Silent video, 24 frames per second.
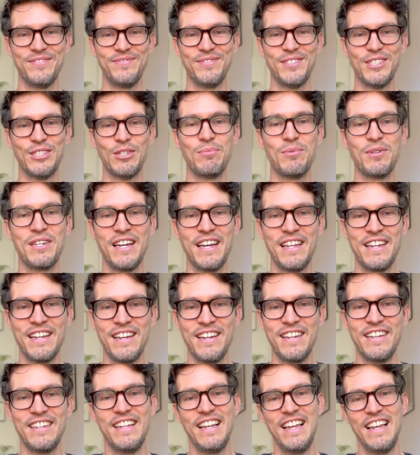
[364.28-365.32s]

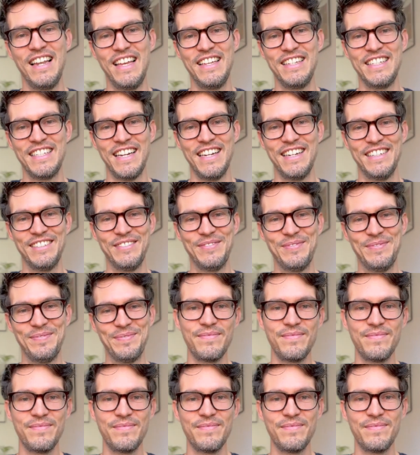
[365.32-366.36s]
Sobonana later.
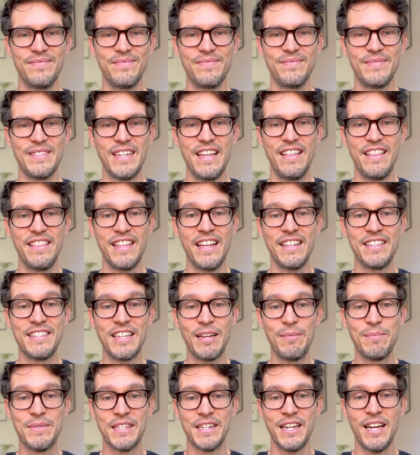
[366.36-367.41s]
That
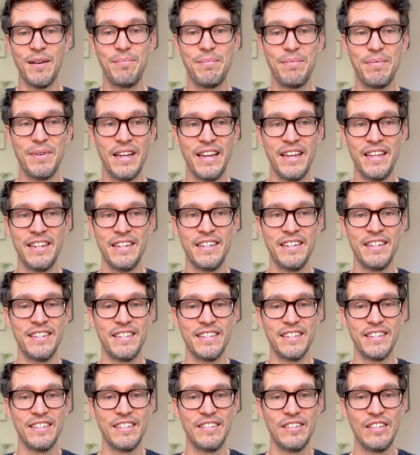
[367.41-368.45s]
sums it up, and
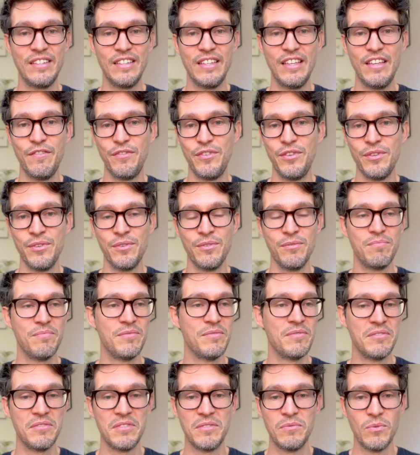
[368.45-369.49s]
if you
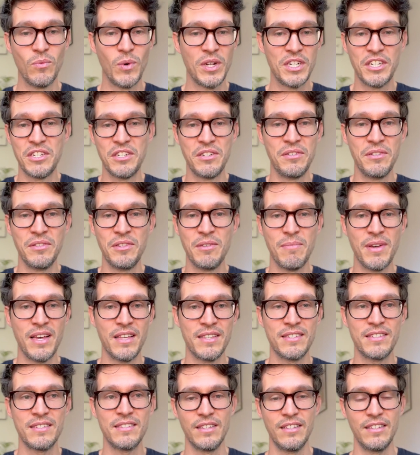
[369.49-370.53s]
wanted to do the
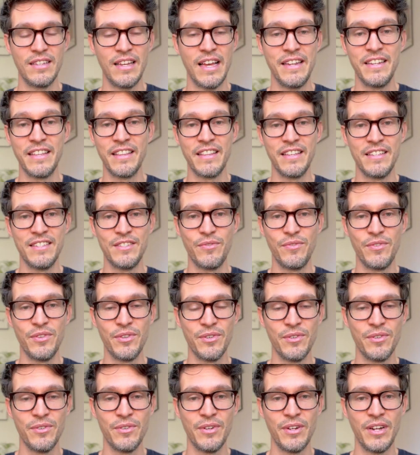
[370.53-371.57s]
maths, adding these
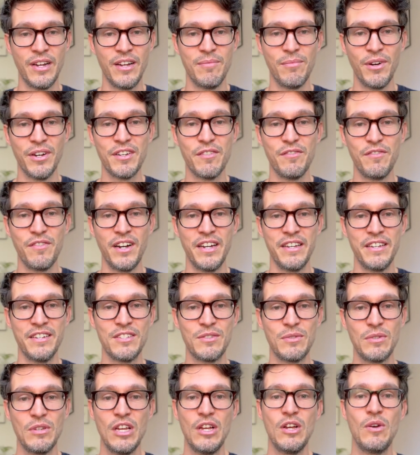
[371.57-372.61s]
few
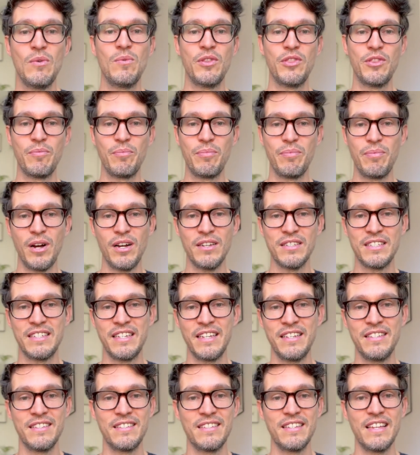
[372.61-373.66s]
modifiers with the past
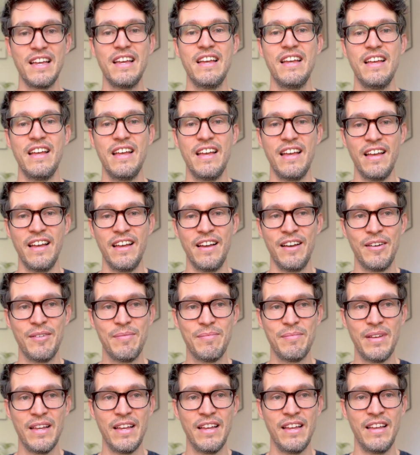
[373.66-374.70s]
tense,
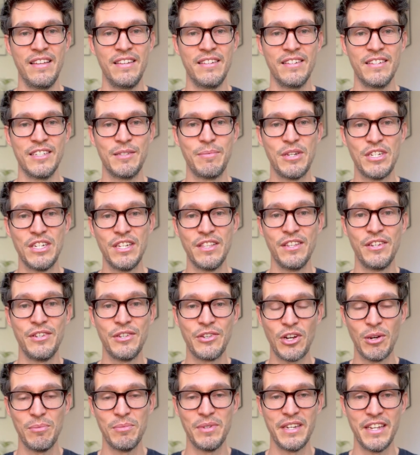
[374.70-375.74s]
and especially the new
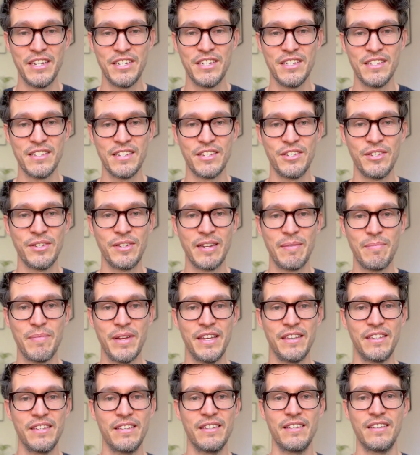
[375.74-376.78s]
combinations that you can
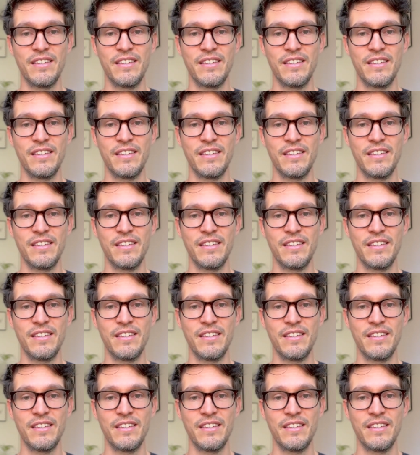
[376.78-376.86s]
make